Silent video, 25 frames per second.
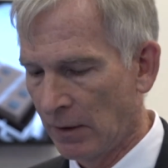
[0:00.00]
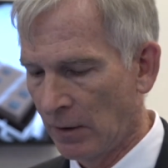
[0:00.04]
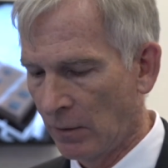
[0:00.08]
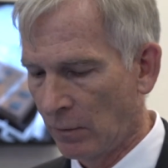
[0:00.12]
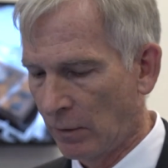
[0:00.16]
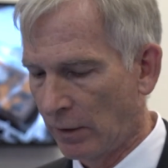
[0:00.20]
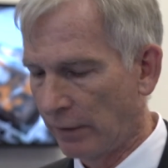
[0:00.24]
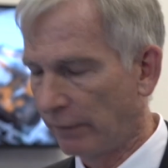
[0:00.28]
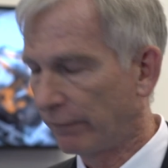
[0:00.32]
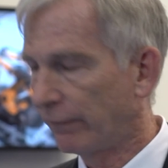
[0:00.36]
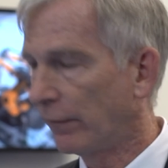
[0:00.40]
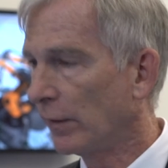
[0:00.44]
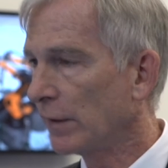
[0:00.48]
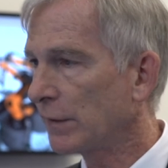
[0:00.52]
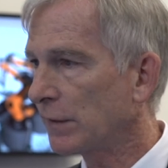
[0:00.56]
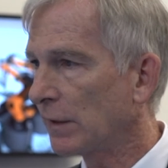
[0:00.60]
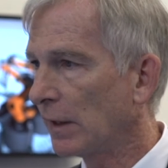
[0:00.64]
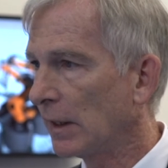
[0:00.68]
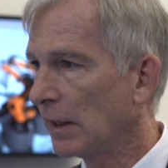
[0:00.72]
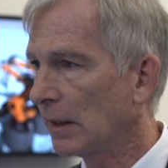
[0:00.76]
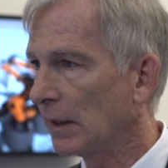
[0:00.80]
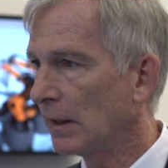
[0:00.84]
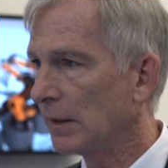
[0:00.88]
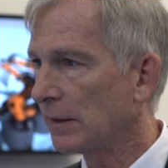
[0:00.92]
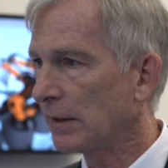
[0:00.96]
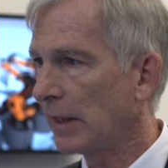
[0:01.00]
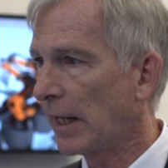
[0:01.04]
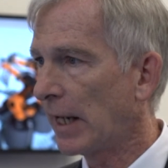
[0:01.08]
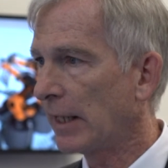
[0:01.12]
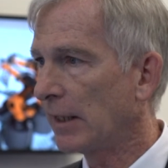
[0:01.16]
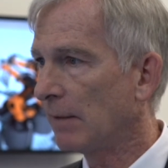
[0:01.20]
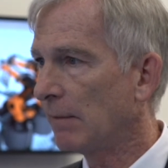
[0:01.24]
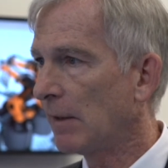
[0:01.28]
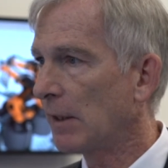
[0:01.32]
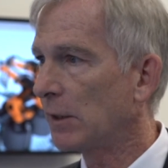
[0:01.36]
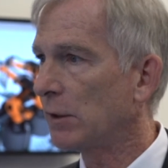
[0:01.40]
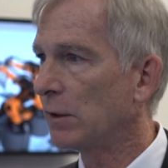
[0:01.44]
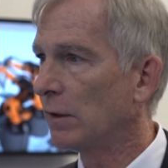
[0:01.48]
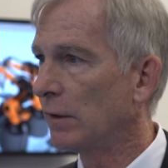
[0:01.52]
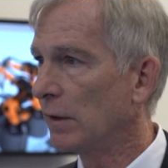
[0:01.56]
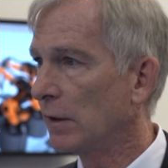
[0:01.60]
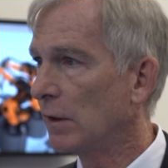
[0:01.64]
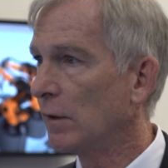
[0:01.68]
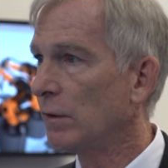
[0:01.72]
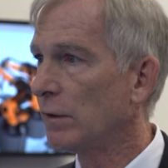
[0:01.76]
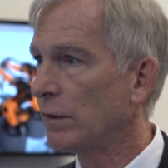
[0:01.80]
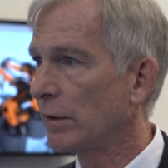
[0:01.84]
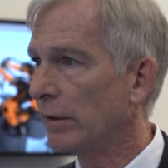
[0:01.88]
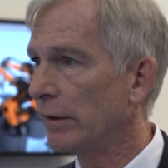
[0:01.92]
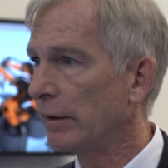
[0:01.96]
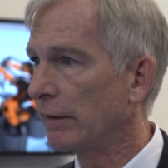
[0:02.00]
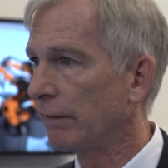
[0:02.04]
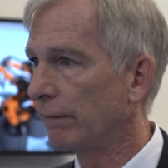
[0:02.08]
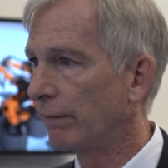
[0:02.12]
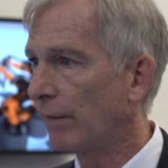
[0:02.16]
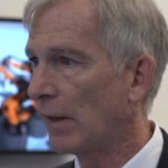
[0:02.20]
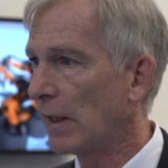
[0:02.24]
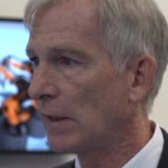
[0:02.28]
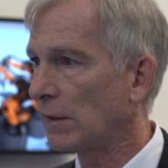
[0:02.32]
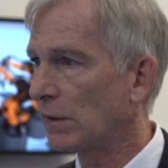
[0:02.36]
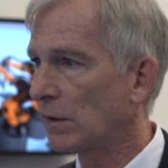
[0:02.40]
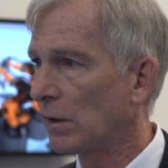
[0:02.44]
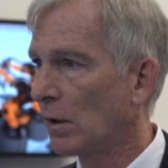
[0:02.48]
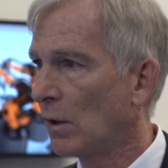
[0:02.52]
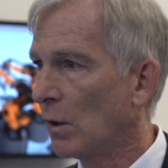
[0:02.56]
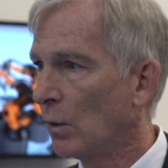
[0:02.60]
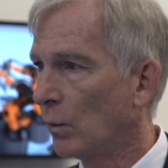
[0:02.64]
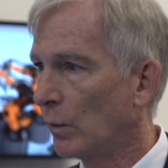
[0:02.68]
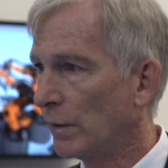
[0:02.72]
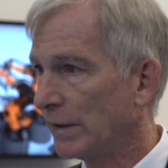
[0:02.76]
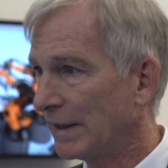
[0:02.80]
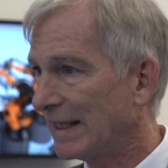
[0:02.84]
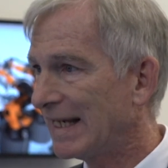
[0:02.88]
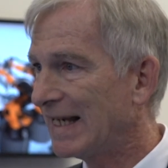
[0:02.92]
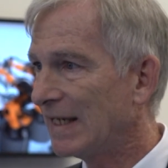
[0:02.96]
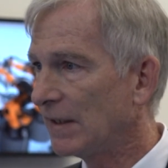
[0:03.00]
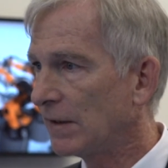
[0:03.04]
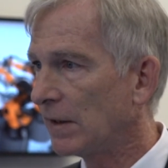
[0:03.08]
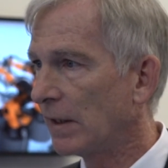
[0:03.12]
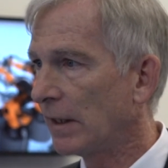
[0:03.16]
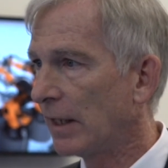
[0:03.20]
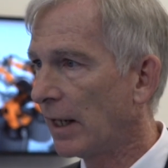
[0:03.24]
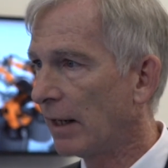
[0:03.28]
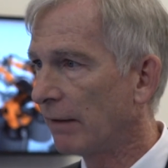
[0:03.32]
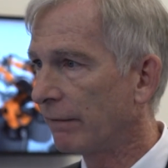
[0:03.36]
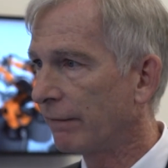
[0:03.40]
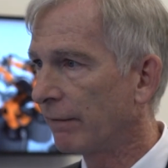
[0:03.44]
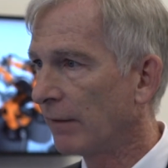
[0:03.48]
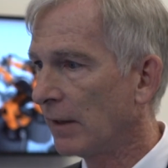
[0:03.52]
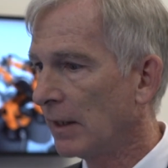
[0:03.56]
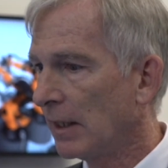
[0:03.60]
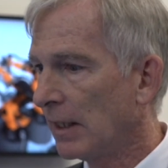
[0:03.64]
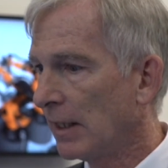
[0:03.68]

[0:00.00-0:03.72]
Well, the first thing is they had to make sure the user interface was easy enough